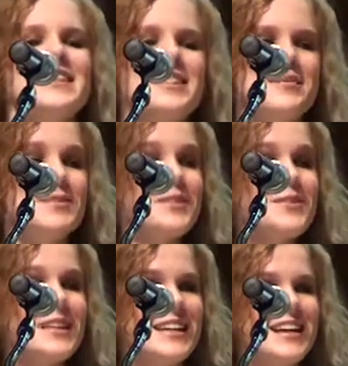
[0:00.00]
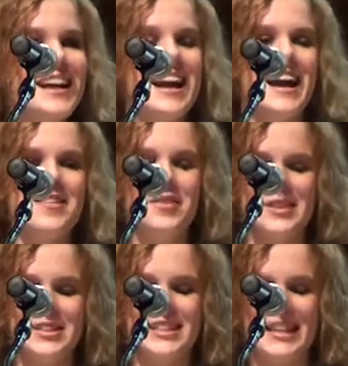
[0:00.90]
Number 3, I have
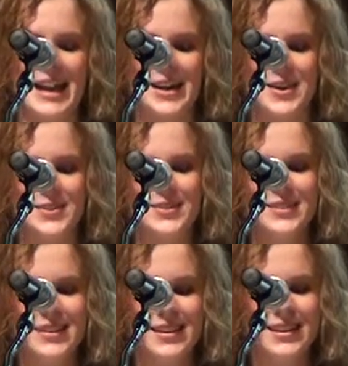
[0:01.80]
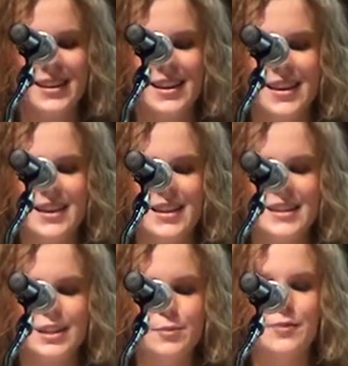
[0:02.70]
learned to let go.
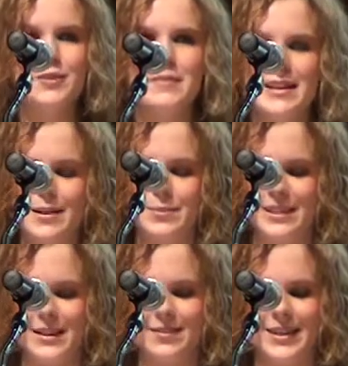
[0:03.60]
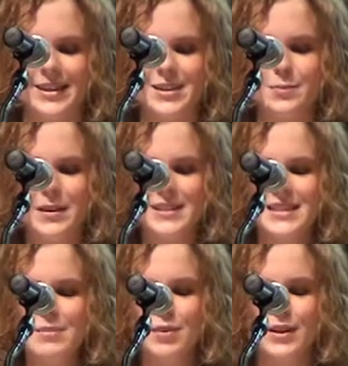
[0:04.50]
Some of you may not believe this, but
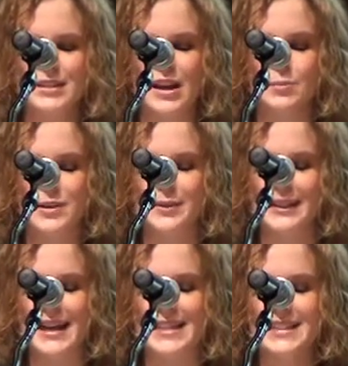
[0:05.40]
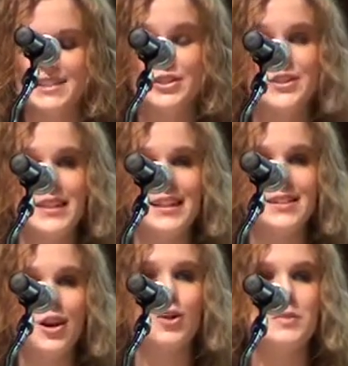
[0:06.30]
St. Paul has helped me realize that certain
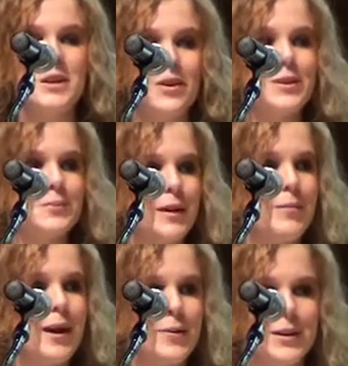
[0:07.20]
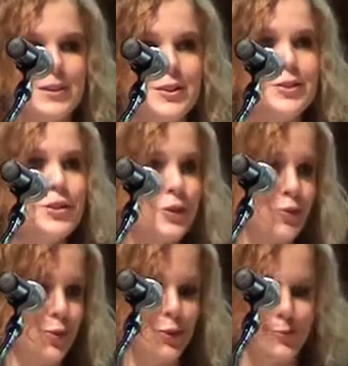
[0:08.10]
things are beyond my power to
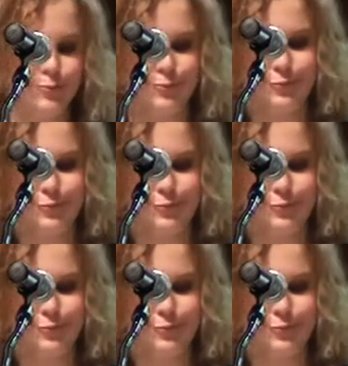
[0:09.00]
control.